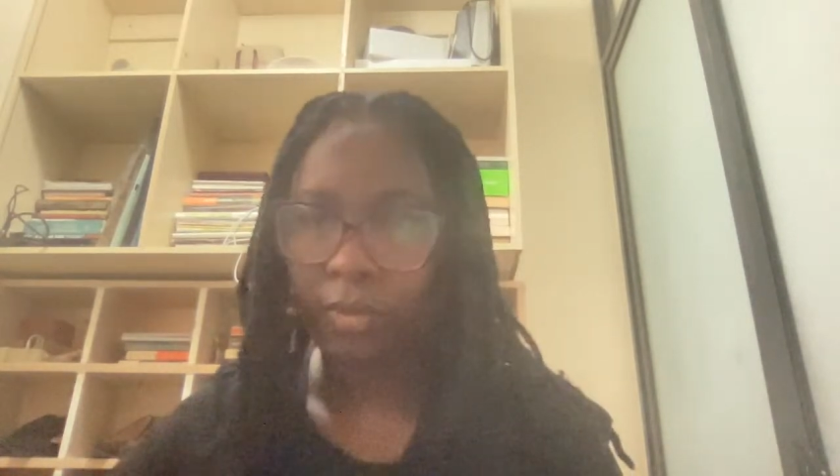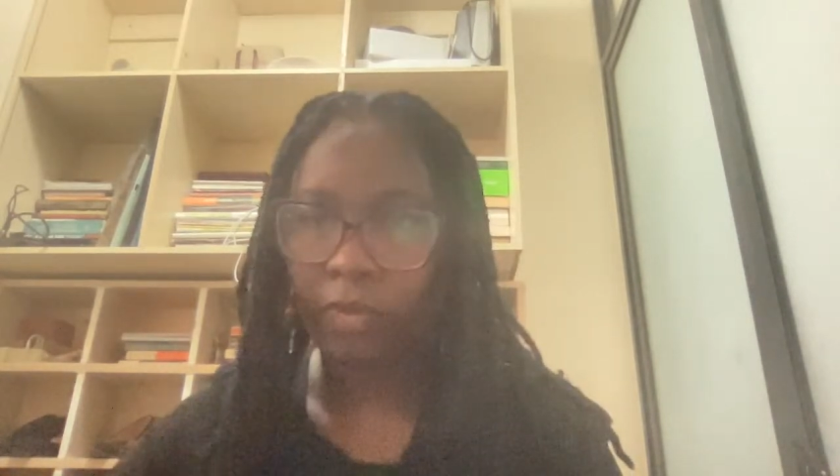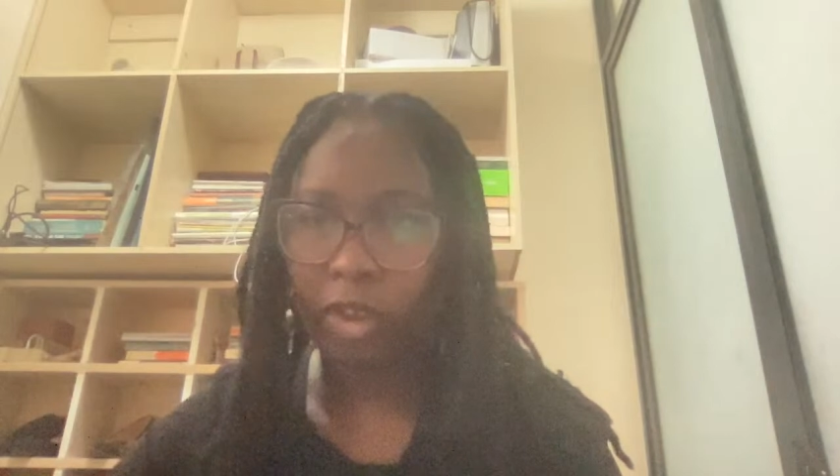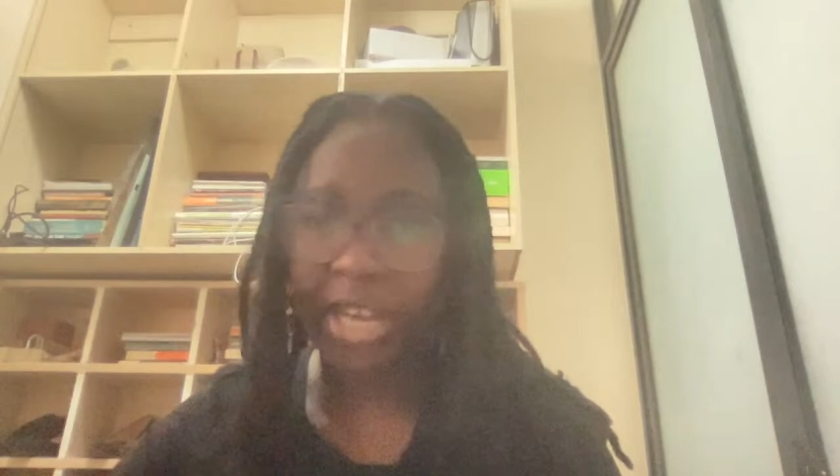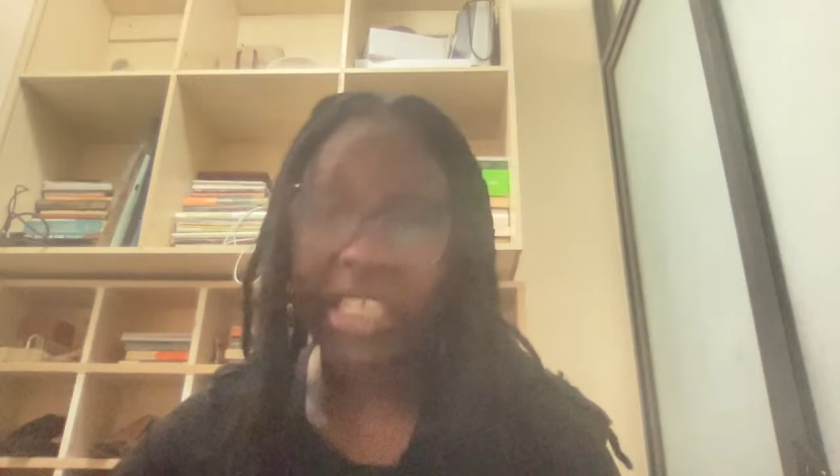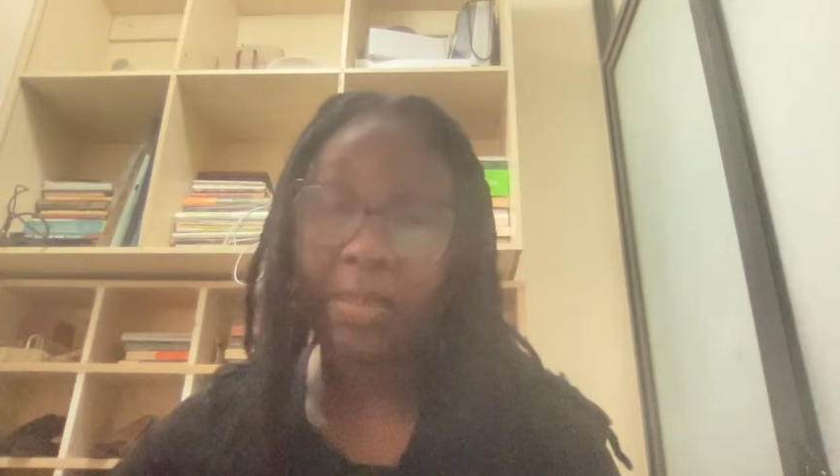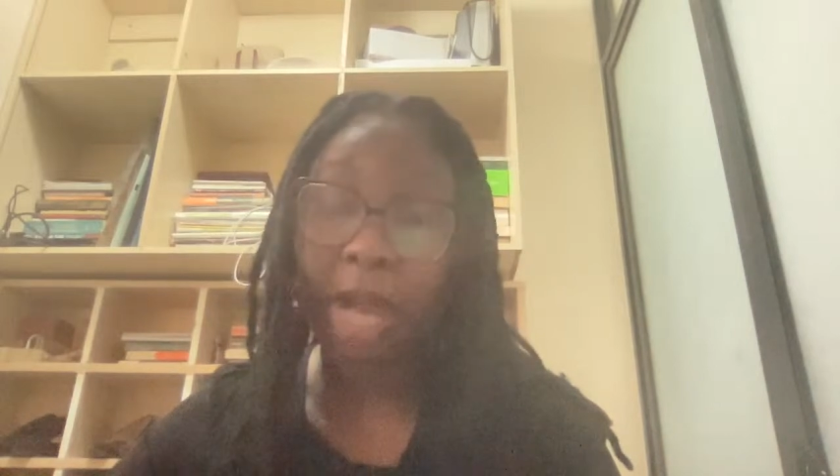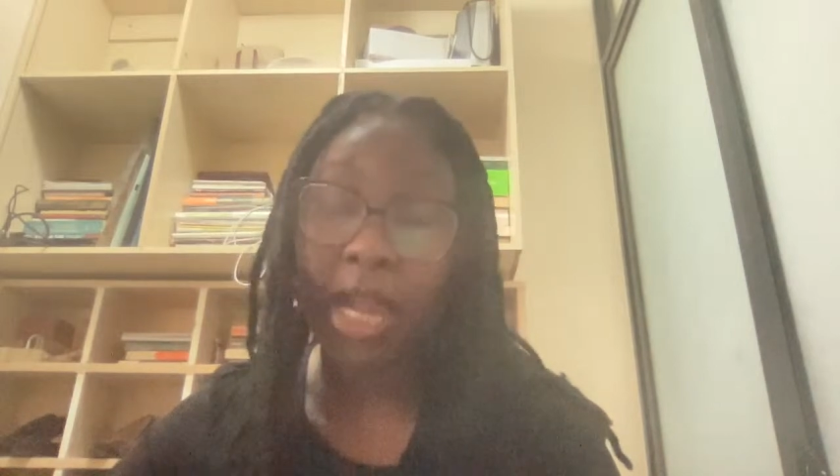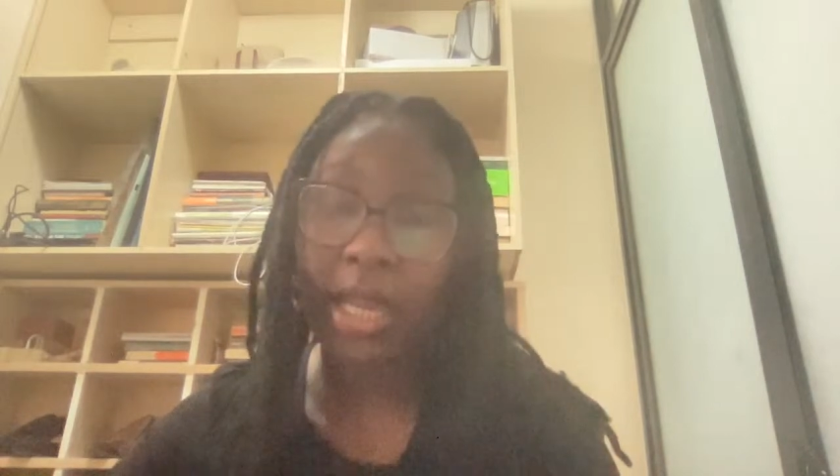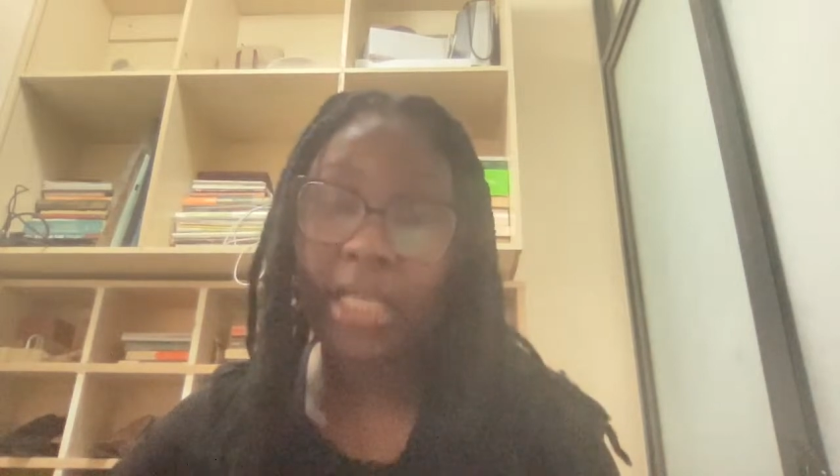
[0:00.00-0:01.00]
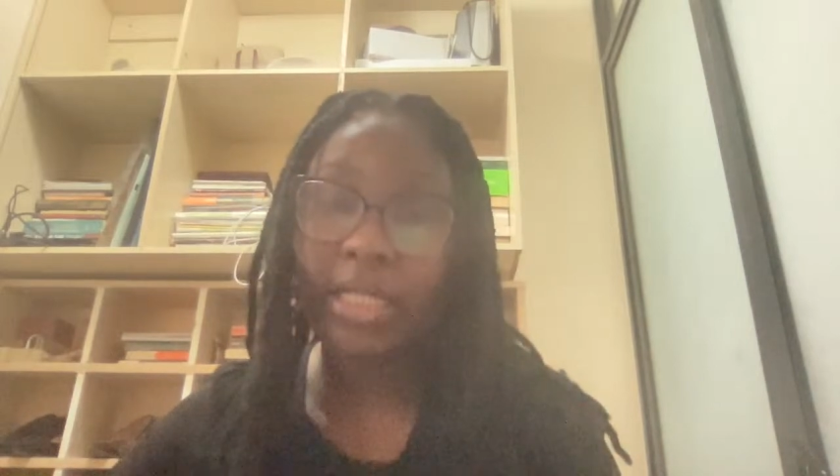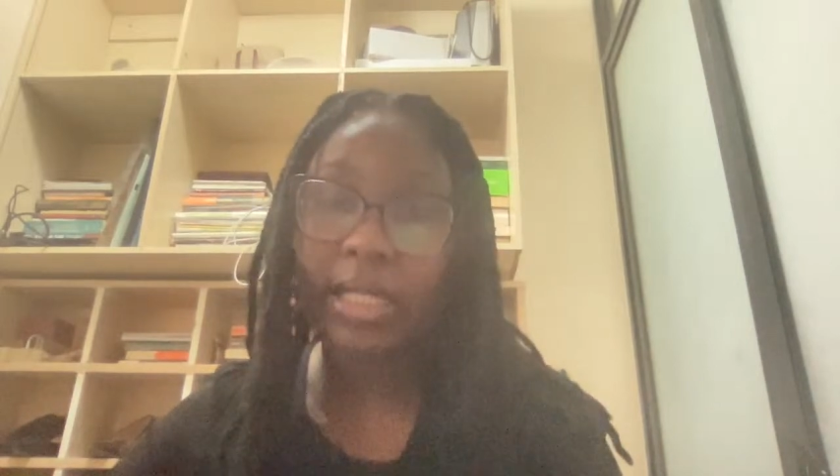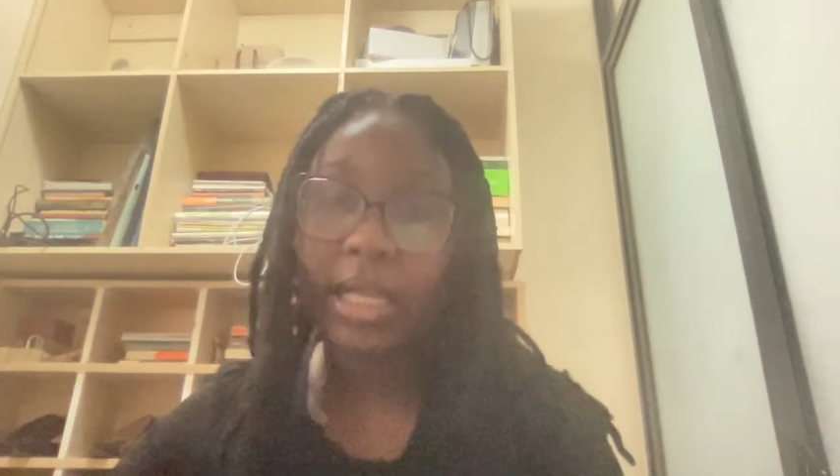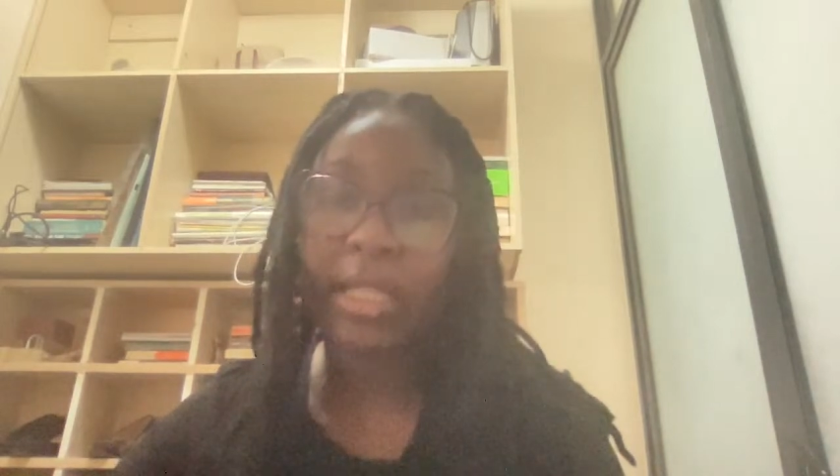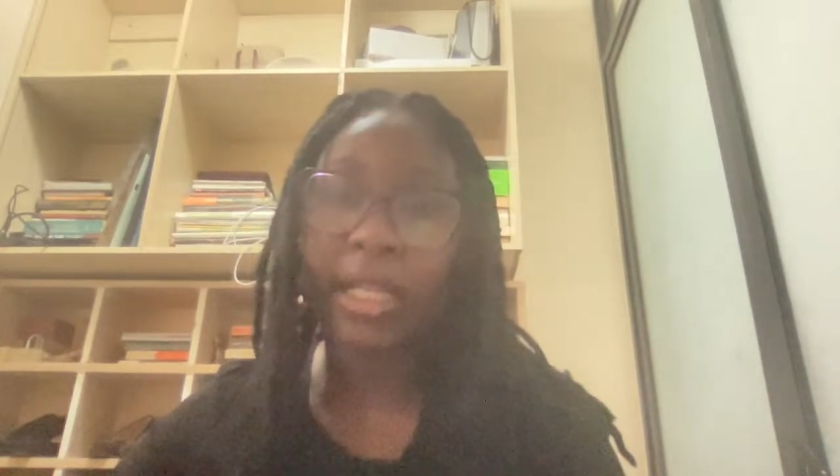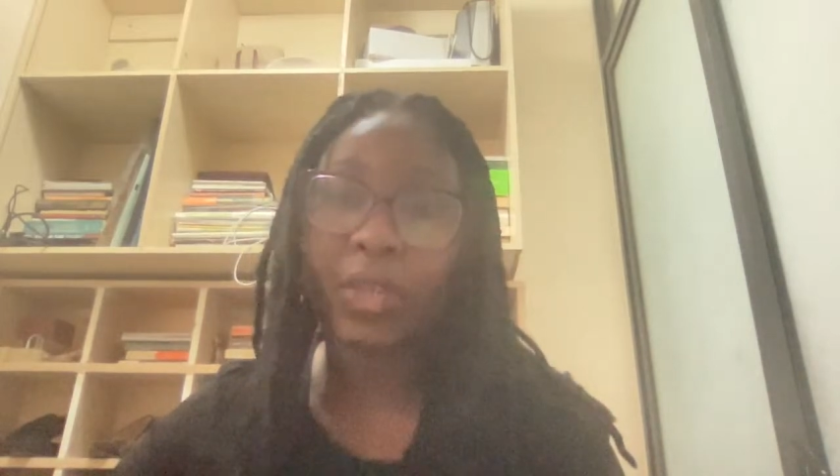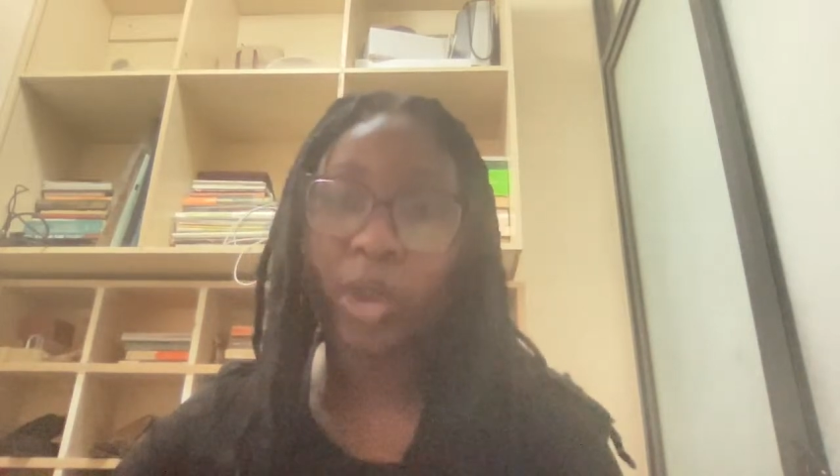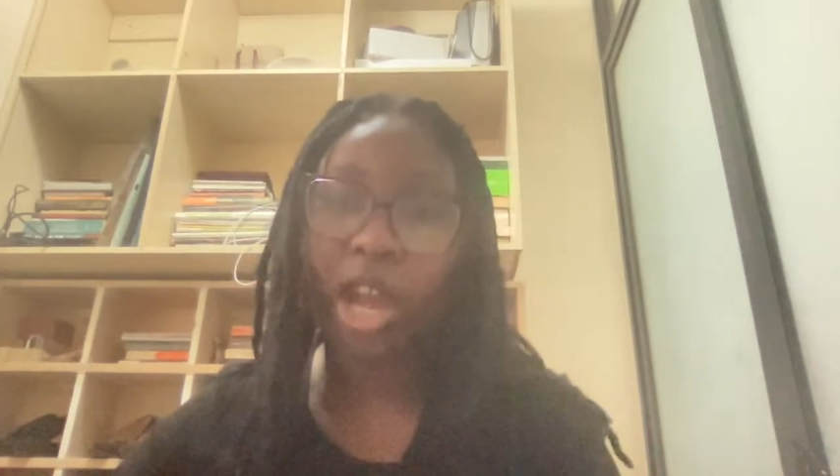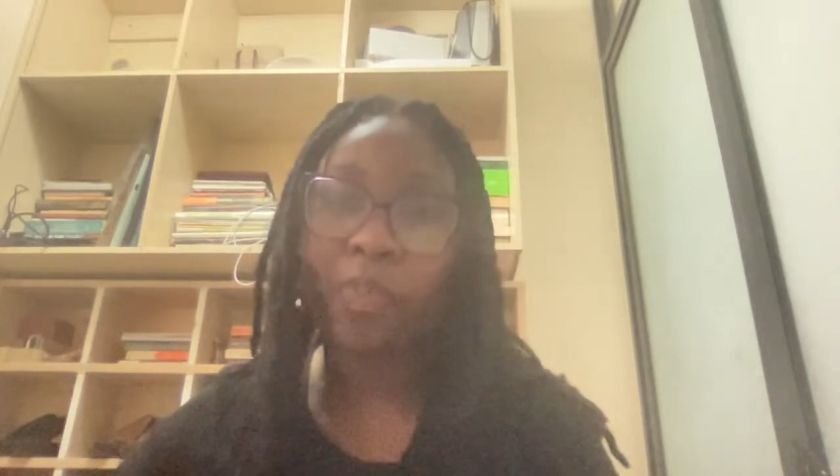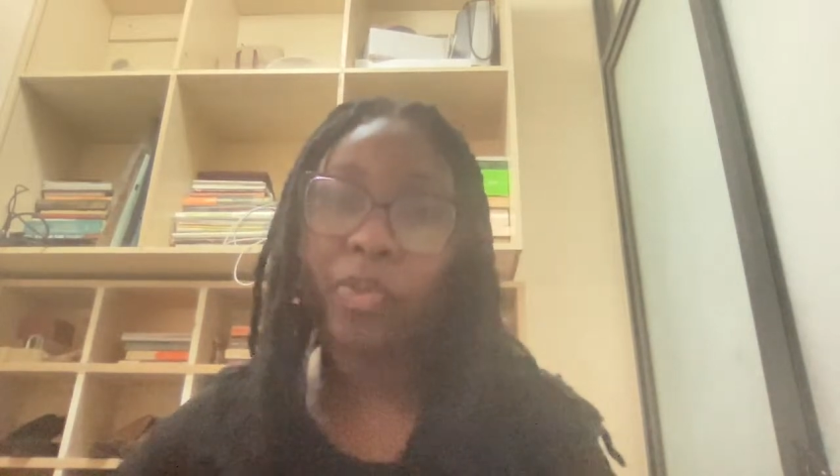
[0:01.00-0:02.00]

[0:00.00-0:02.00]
Forex markets, and that's where a